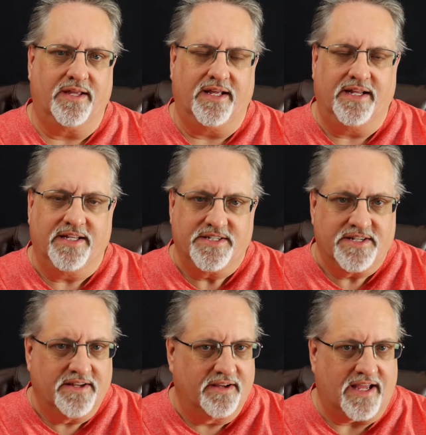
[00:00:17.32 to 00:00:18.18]
is
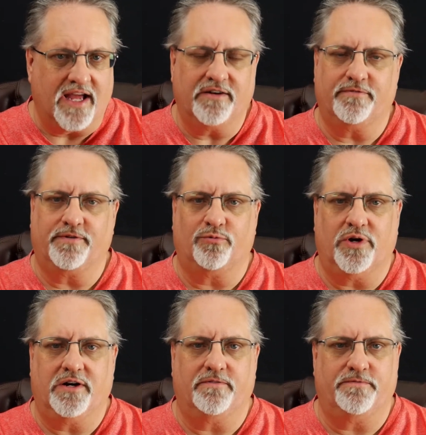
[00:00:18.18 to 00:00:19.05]
kind of a
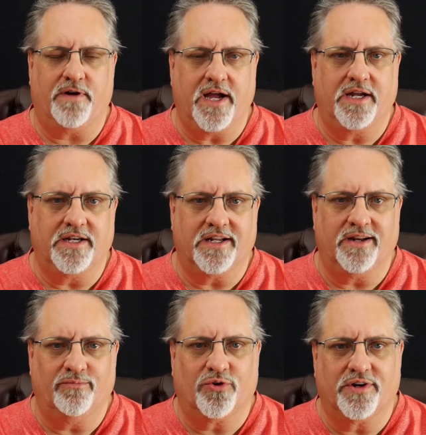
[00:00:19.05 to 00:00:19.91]
rare find
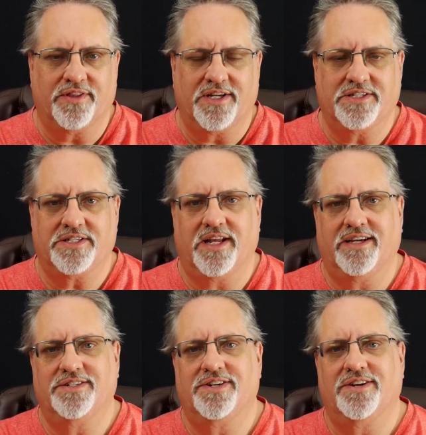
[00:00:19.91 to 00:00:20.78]
anymore these
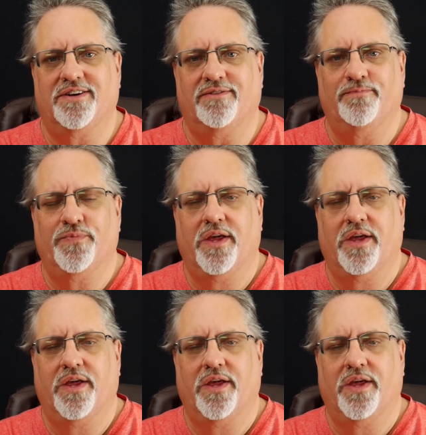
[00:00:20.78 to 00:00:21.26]
days, you know?